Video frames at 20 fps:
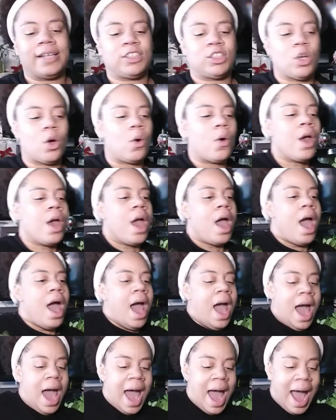So
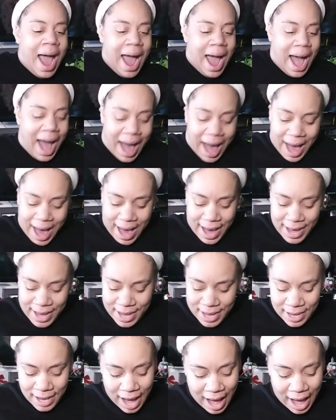I